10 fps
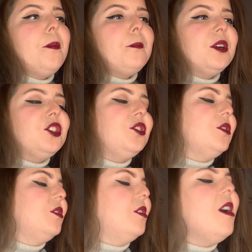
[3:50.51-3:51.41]
but you
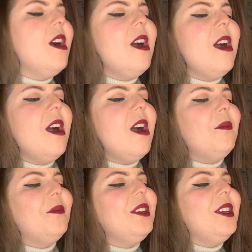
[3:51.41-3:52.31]
tore
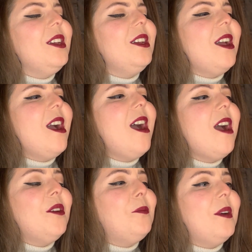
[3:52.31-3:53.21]
me
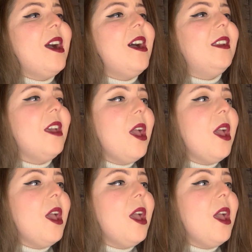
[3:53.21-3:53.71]
apart.